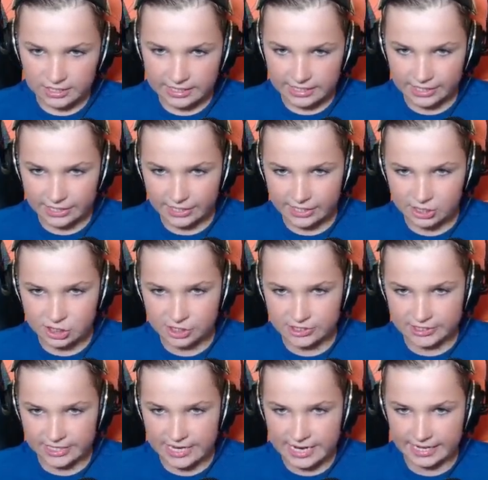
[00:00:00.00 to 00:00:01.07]
eating. She's
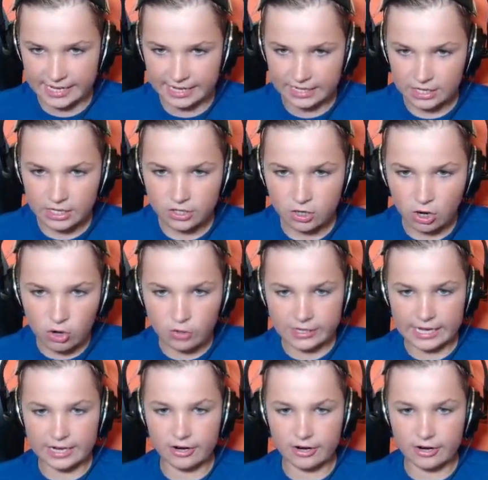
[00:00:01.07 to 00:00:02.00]
eating. Go get